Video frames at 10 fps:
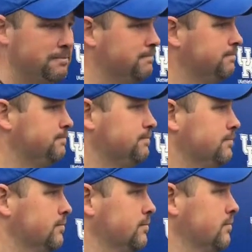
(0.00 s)

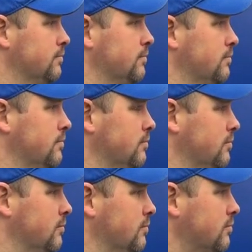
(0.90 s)
How do you feel about those young
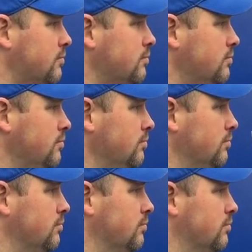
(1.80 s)
guys at outside
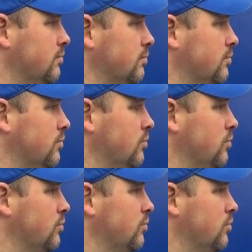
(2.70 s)
linebacker are going to be having
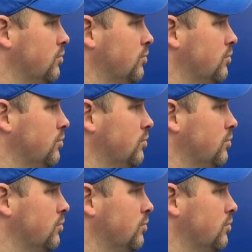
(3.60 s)
the same